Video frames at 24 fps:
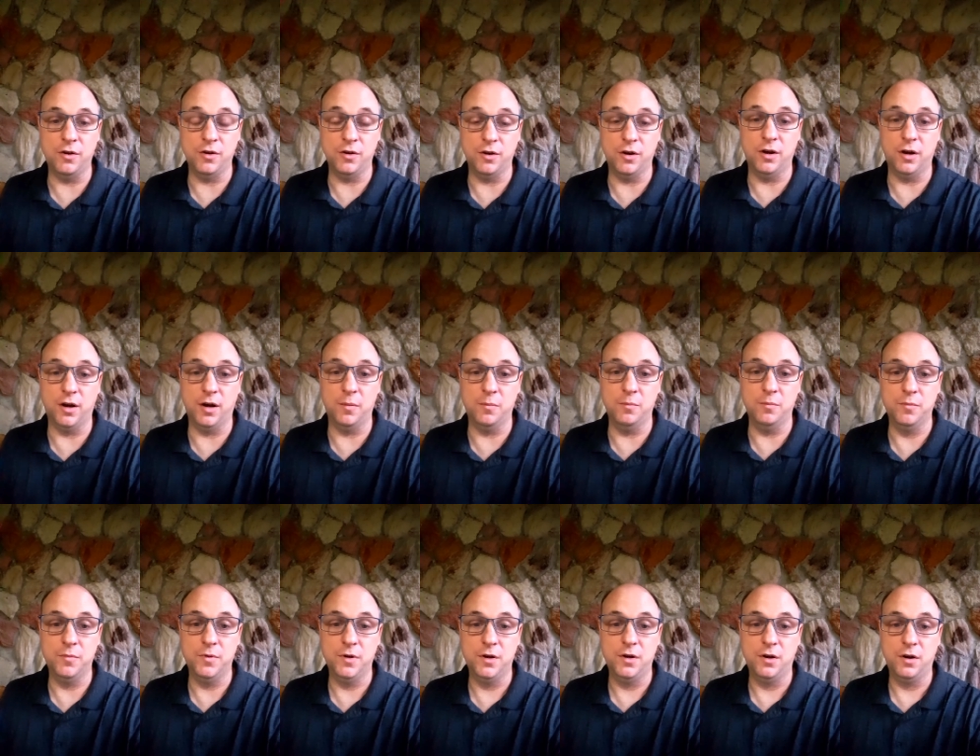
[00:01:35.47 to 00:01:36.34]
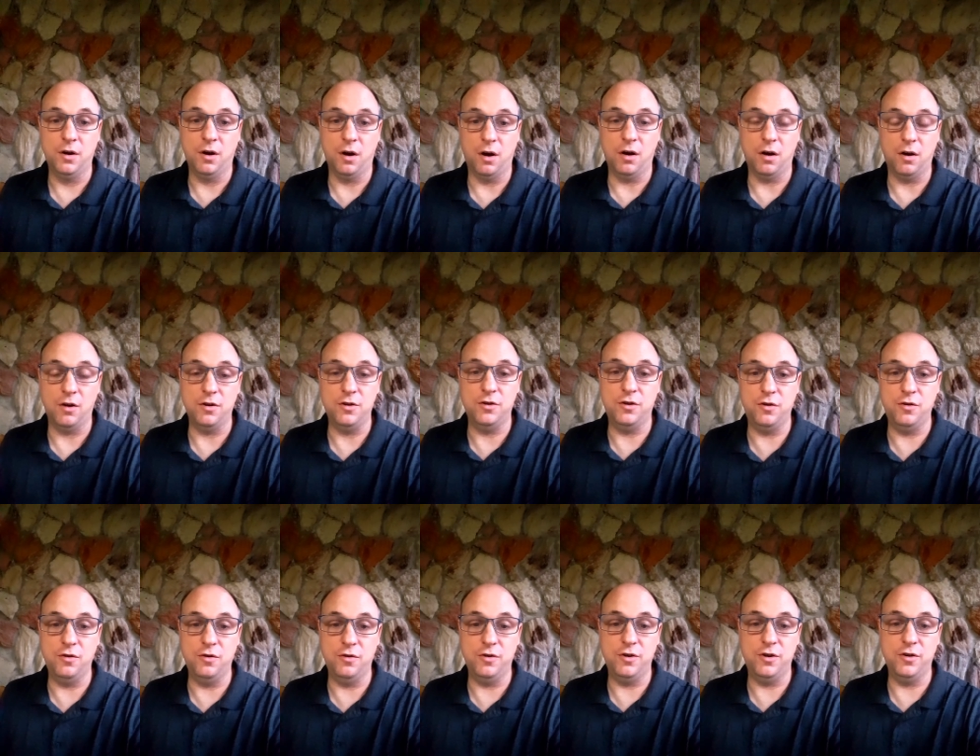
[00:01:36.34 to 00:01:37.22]
um, are
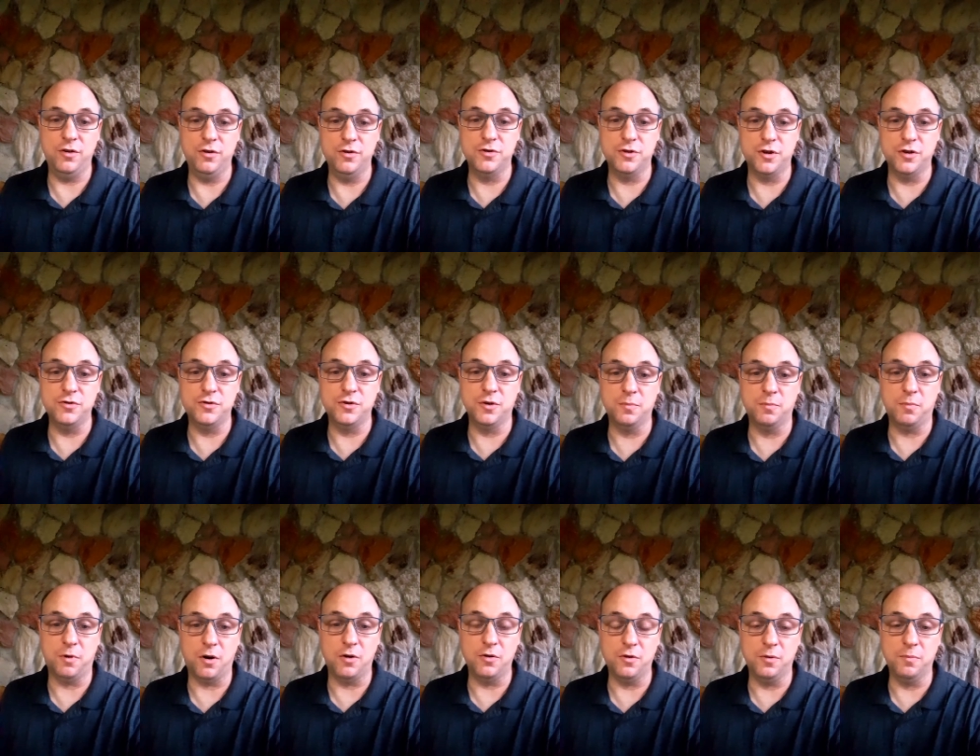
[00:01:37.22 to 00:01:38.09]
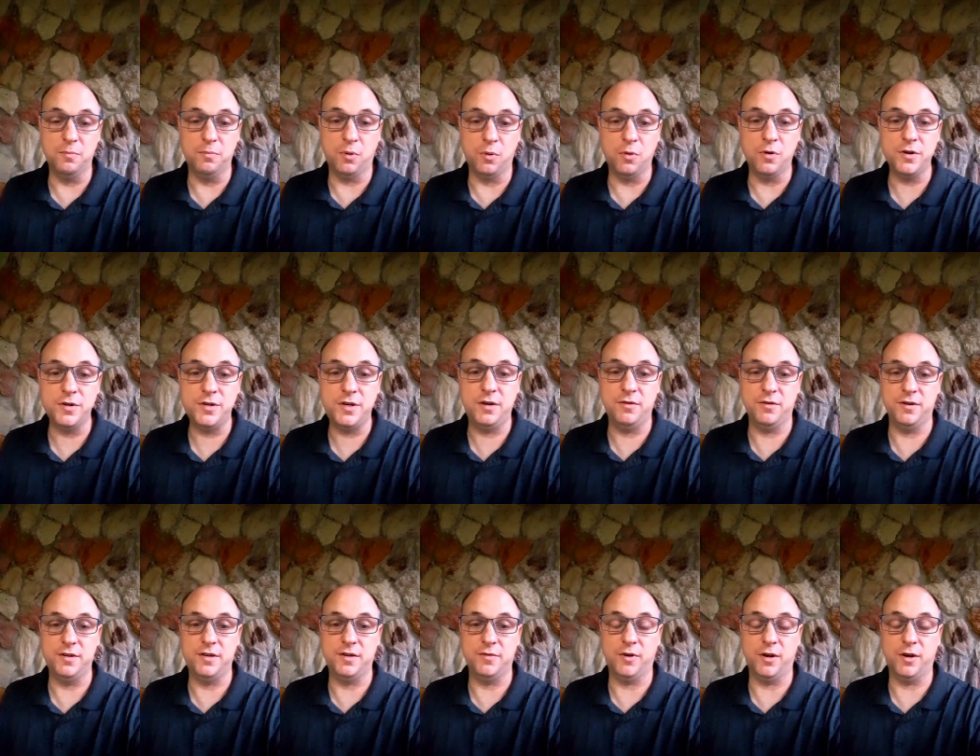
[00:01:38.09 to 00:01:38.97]
there boars here
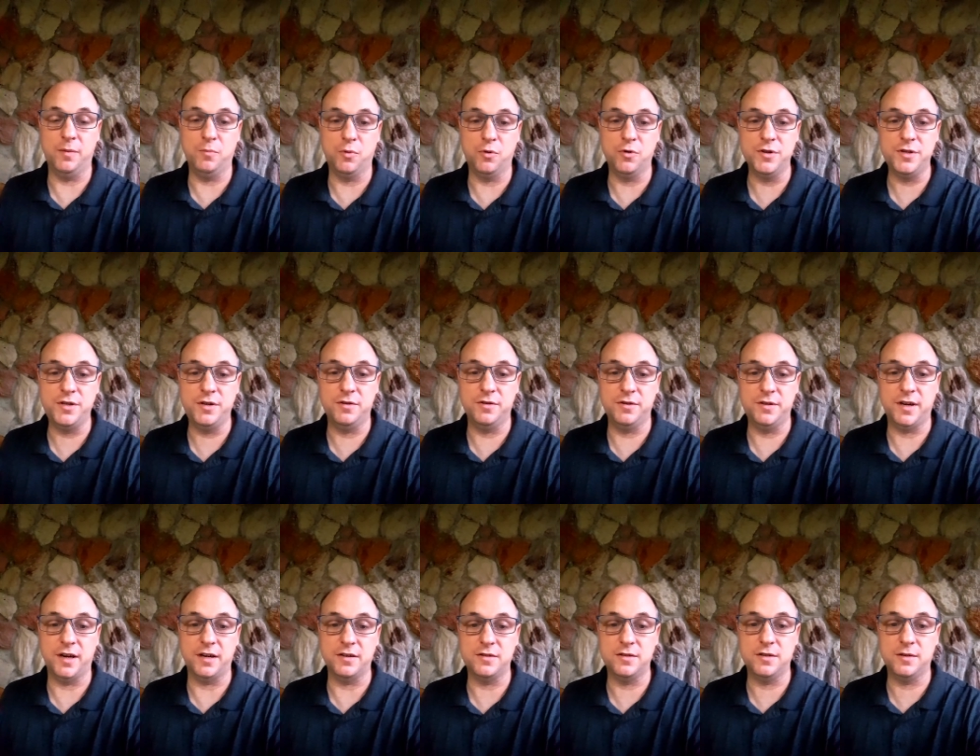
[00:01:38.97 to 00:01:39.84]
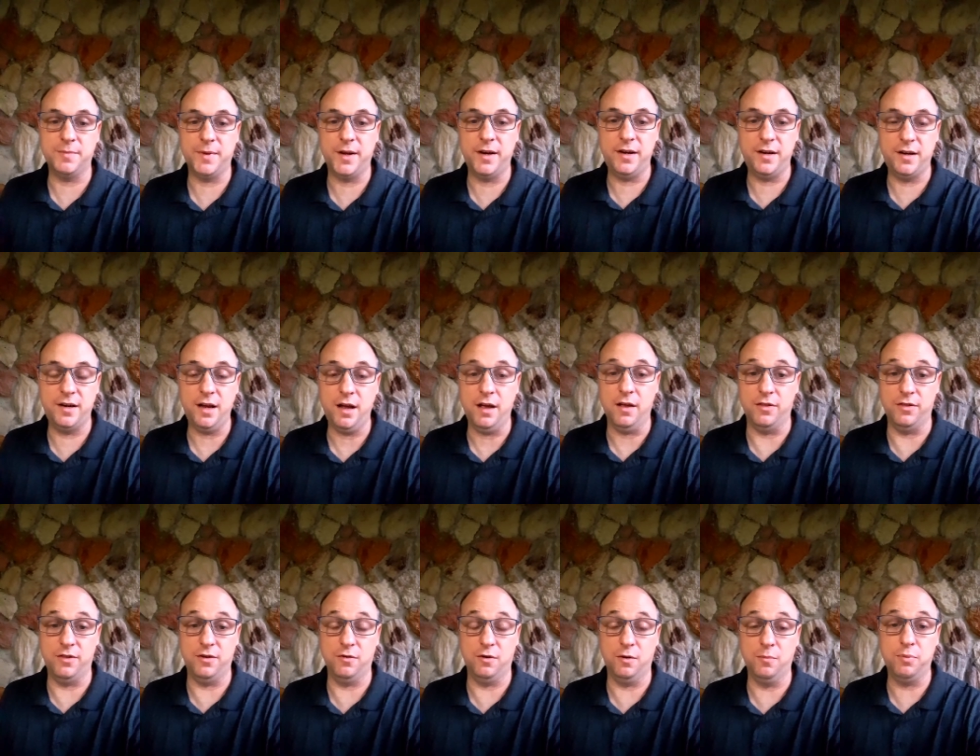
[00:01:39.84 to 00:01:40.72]
in wild boars here in Texas? I'm like, yeah,
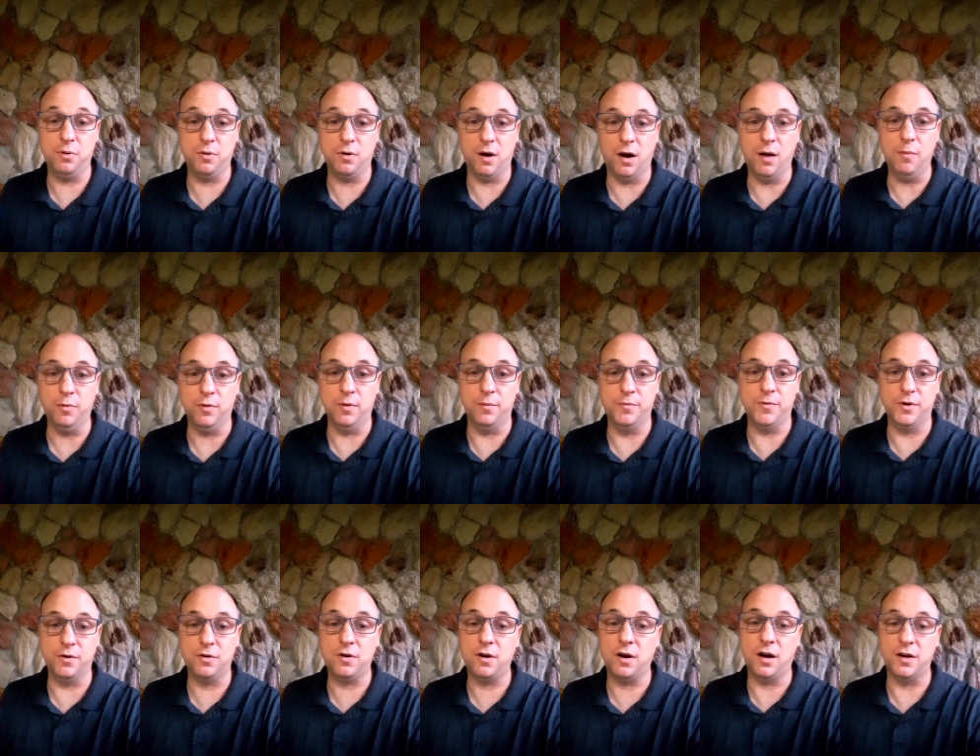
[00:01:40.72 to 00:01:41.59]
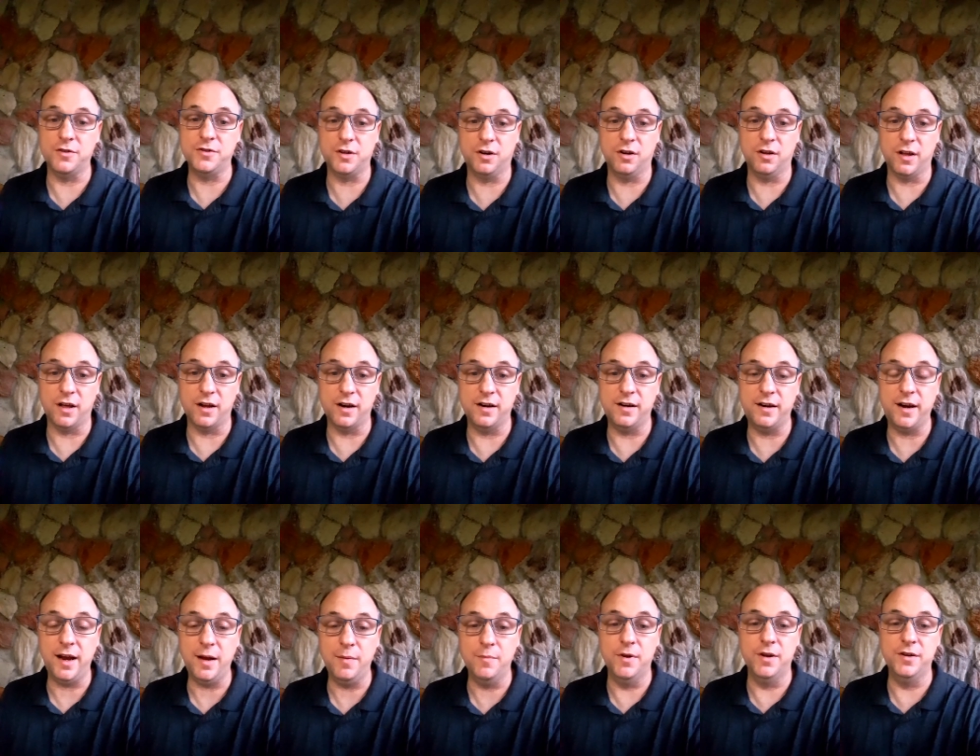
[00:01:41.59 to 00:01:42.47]
they're a problem. They're causing a lot of
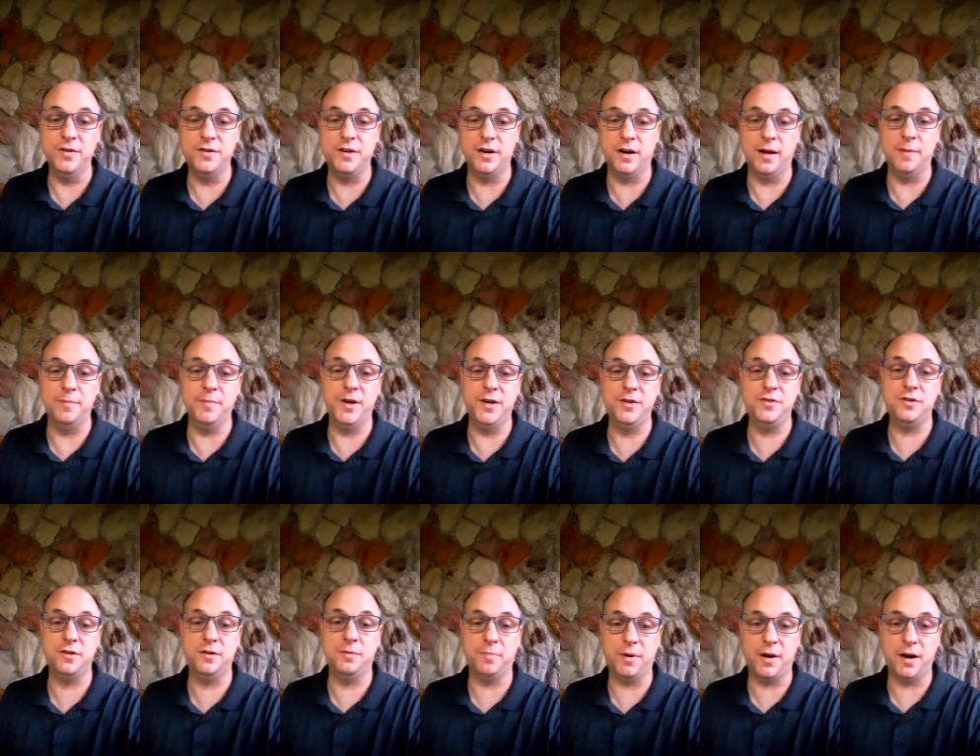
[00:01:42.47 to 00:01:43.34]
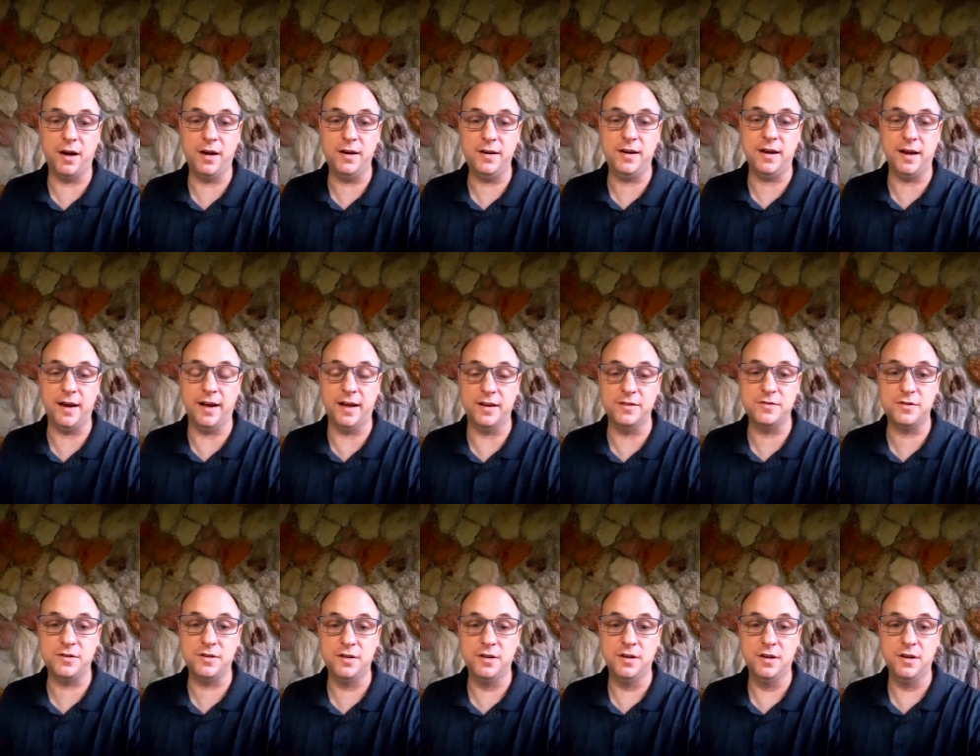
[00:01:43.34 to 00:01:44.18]
damage. And I mentioned the podcast